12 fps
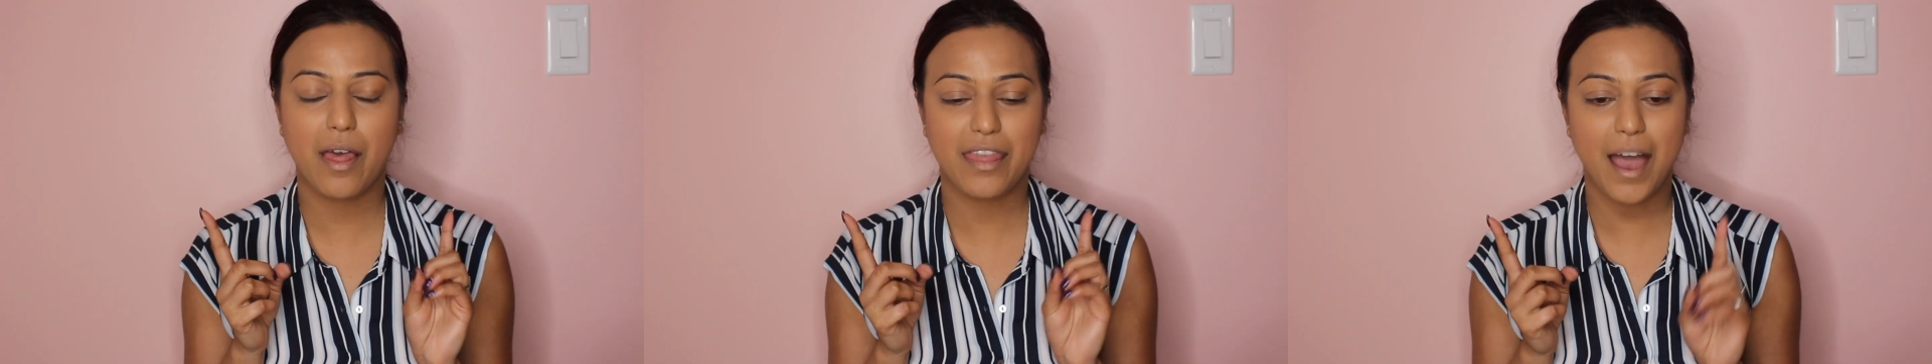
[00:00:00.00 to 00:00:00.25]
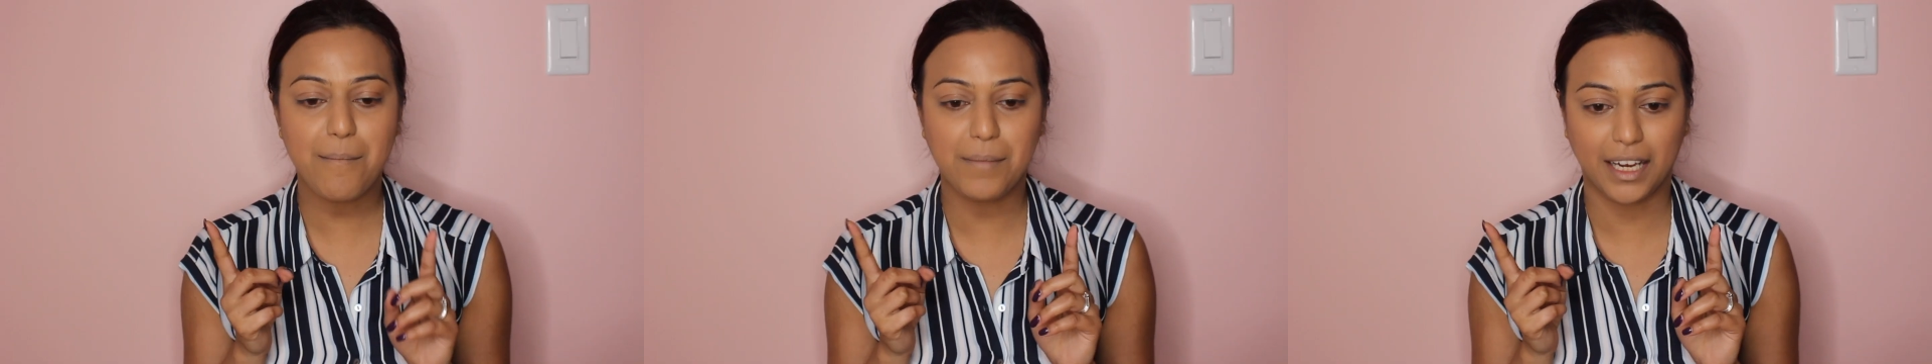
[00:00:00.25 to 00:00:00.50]

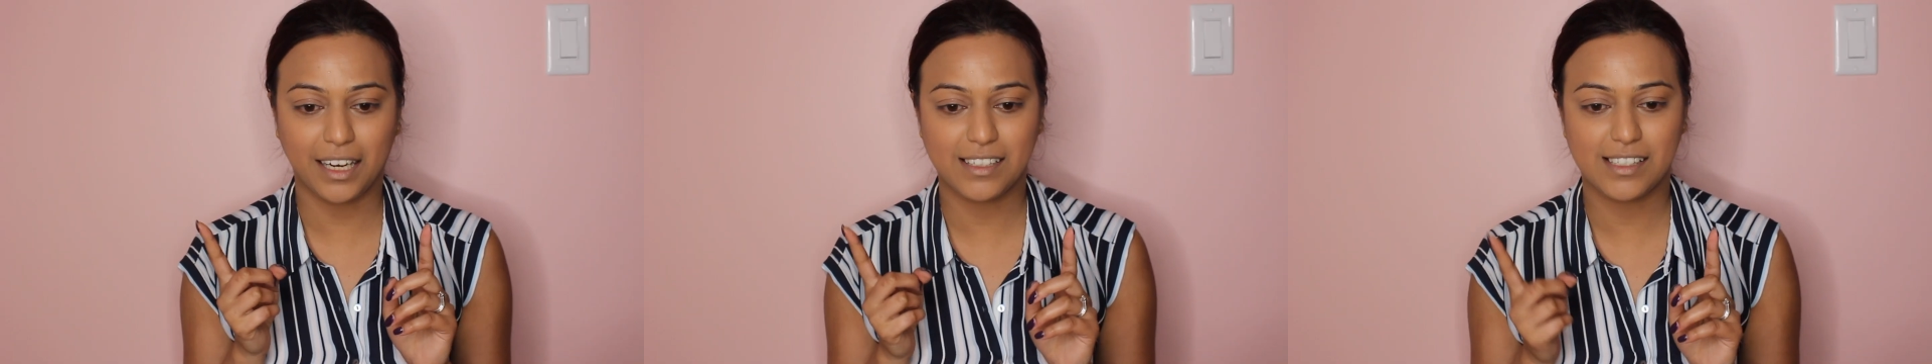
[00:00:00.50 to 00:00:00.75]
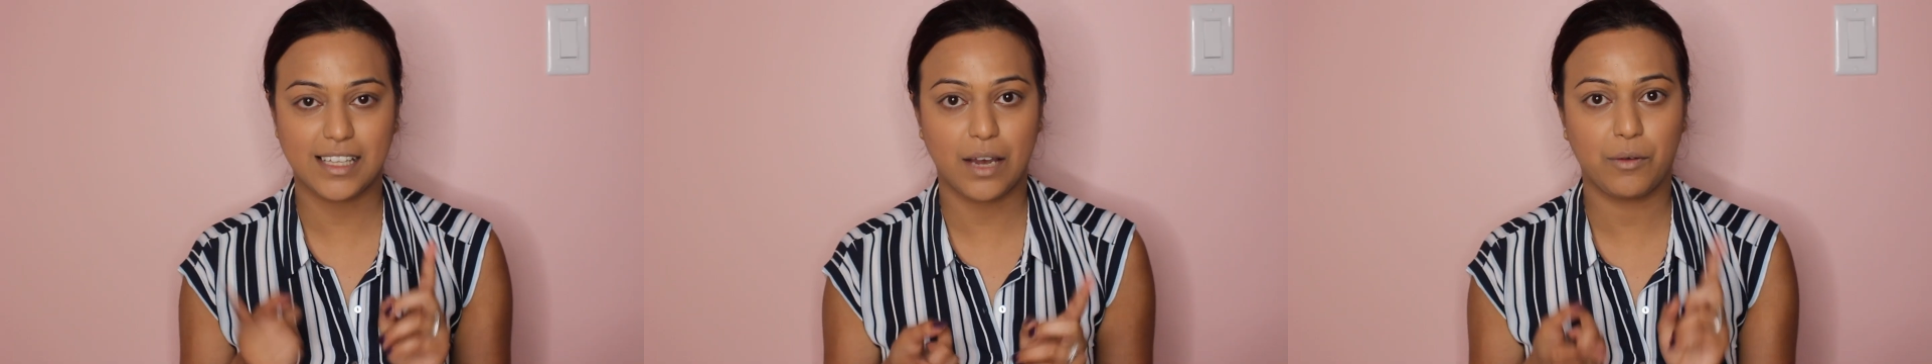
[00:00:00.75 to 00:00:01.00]
That
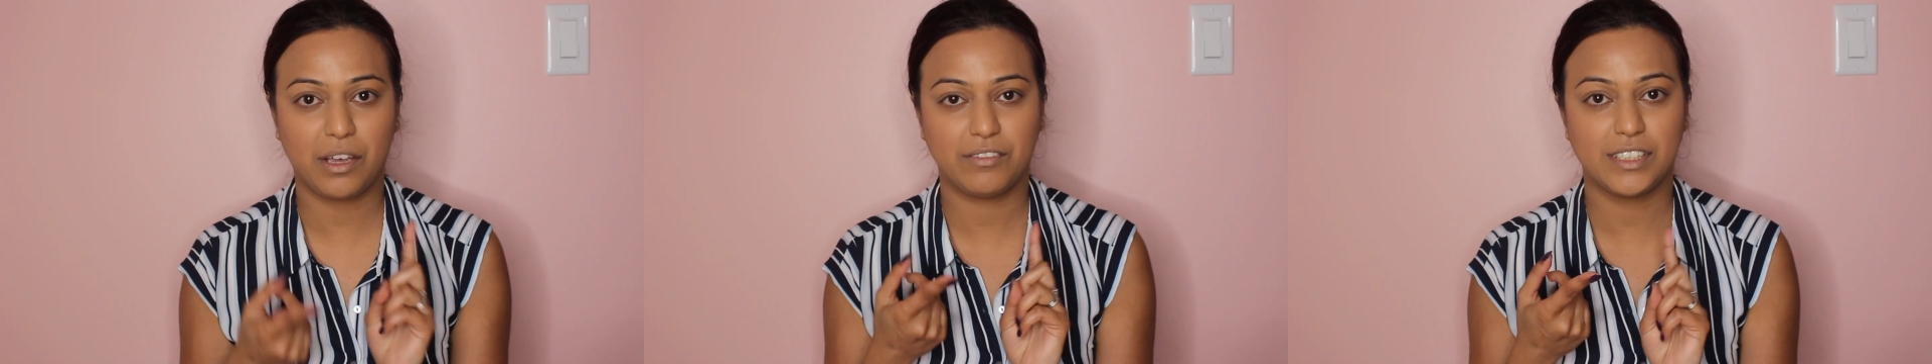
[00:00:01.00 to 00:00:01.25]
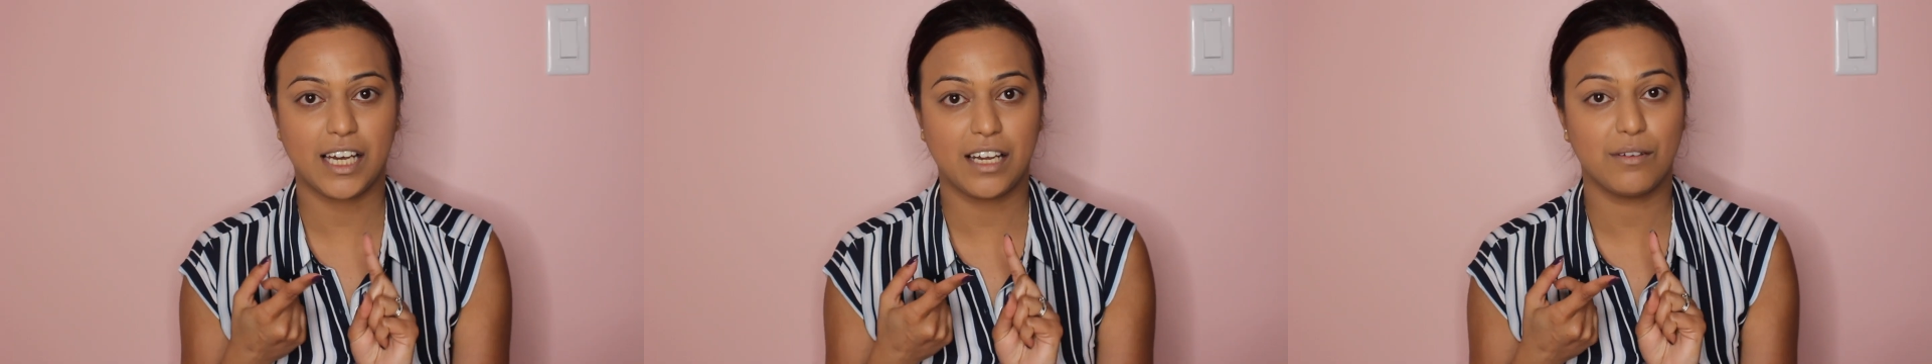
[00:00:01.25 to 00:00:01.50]
means that
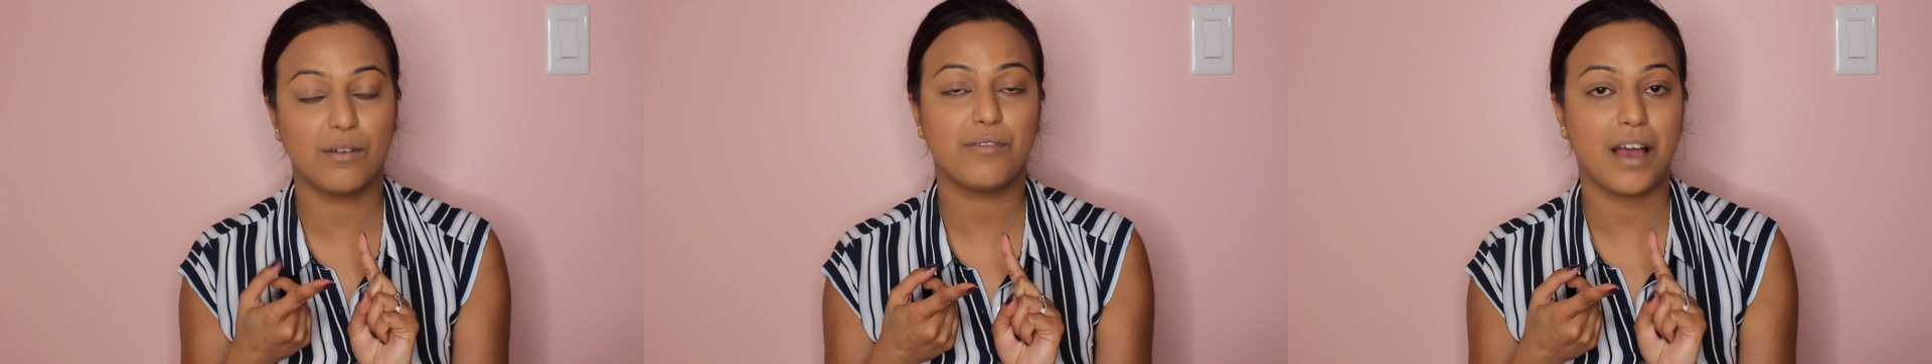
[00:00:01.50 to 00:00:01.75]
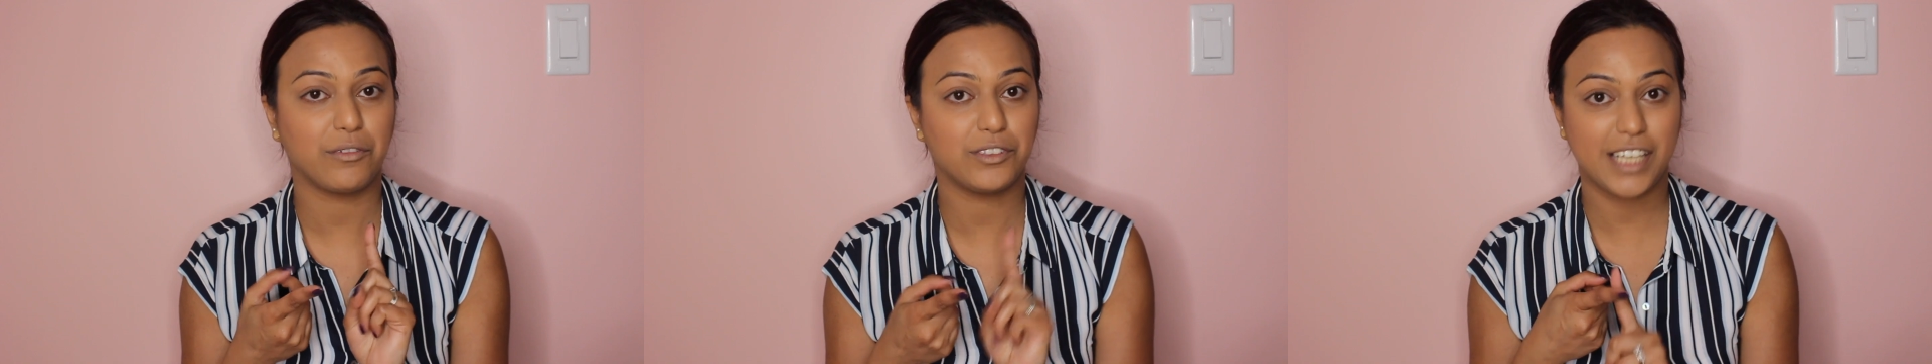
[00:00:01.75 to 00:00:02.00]
we've done
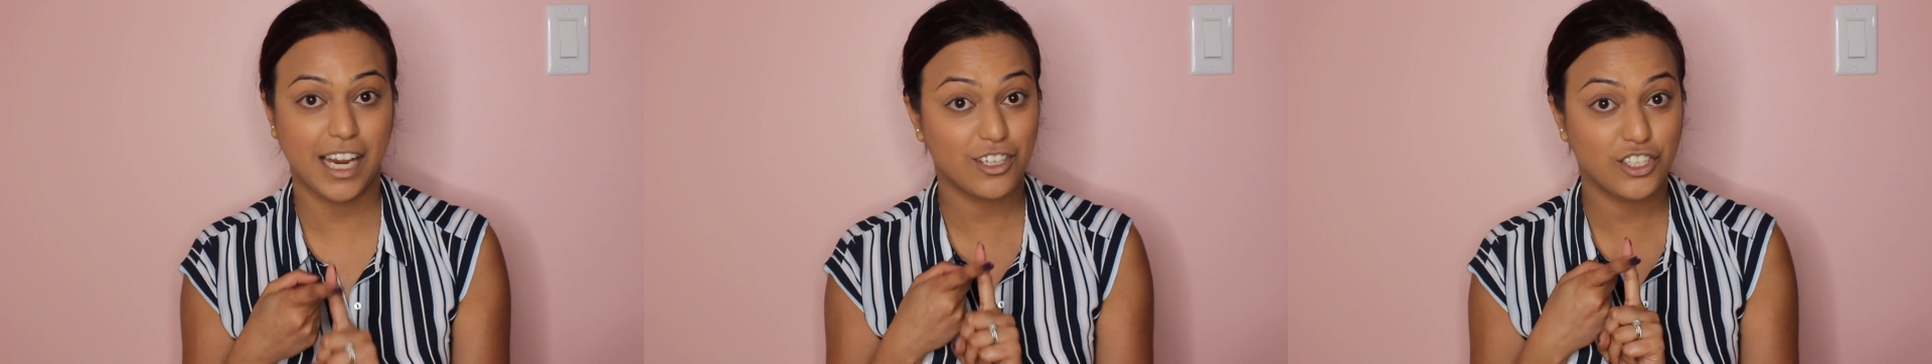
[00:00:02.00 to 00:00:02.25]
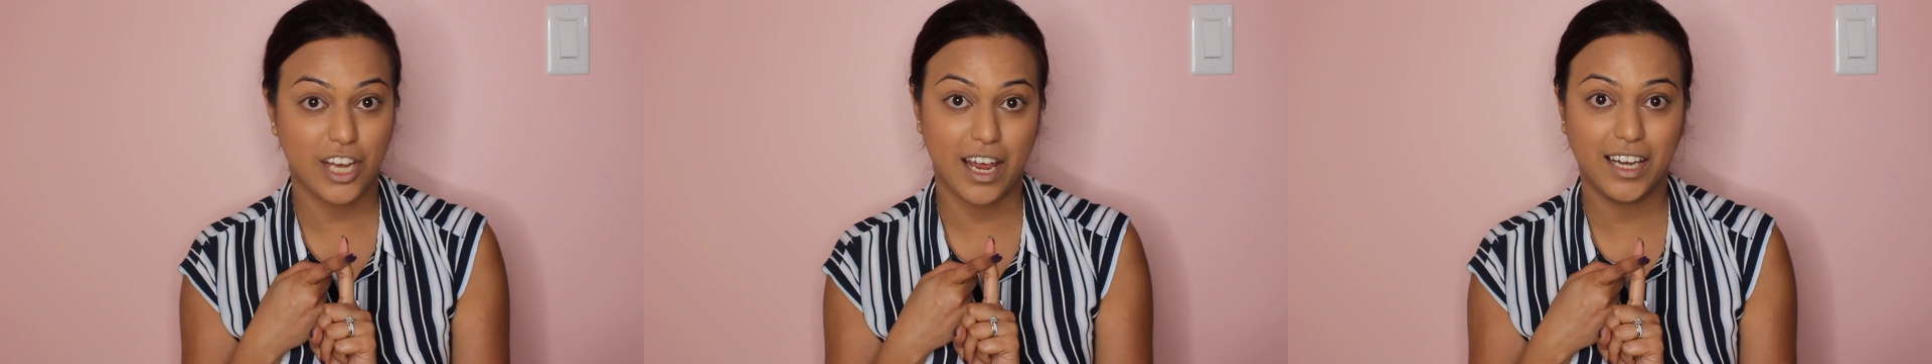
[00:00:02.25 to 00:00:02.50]

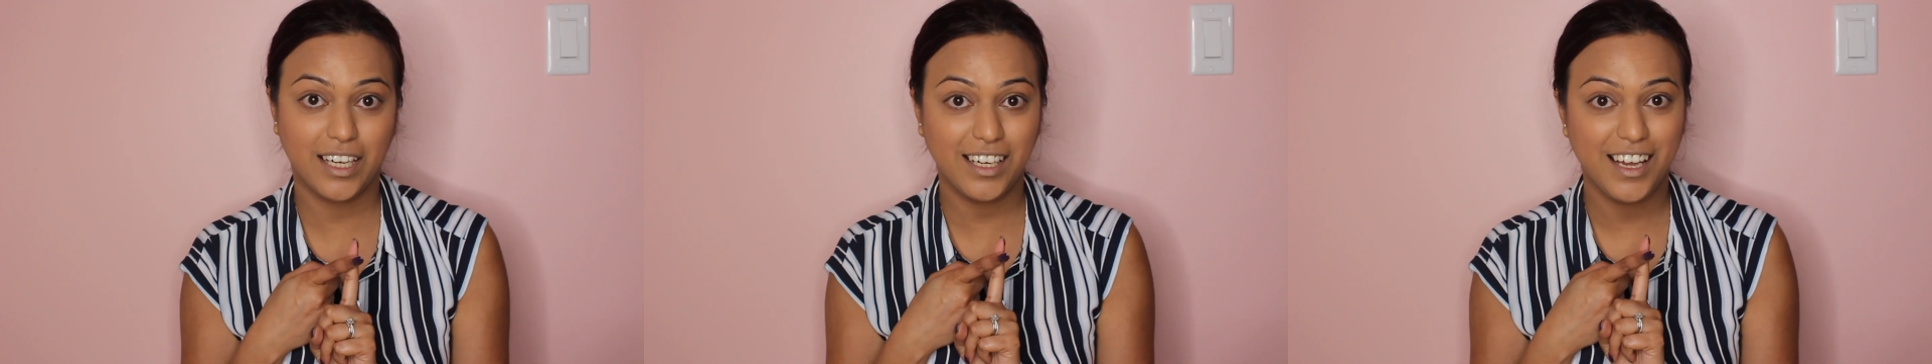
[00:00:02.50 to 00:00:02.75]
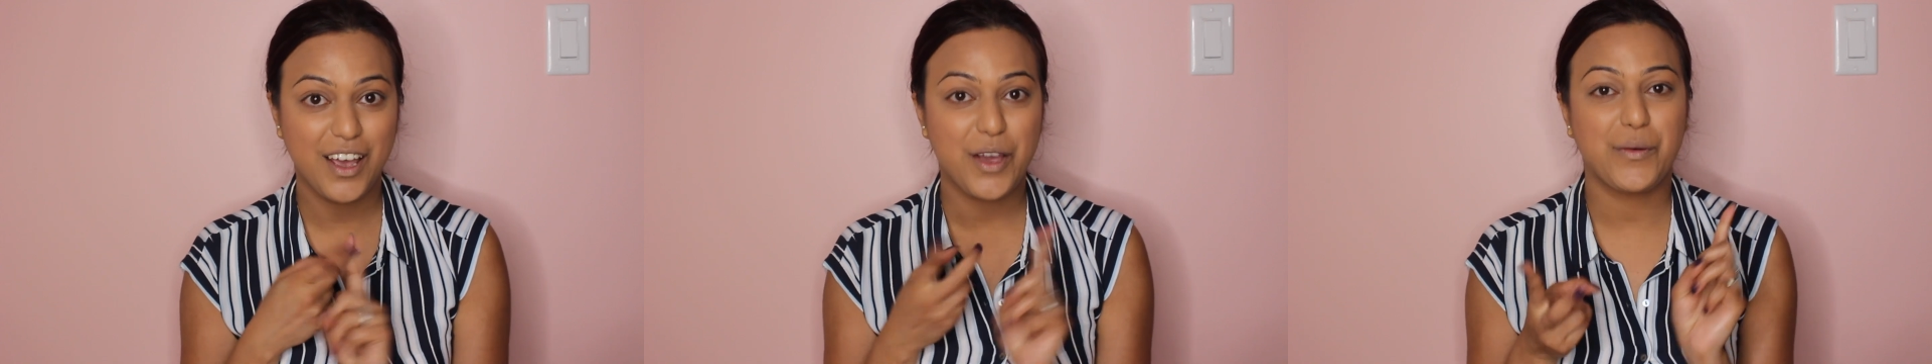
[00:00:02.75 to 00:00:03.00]
foundation,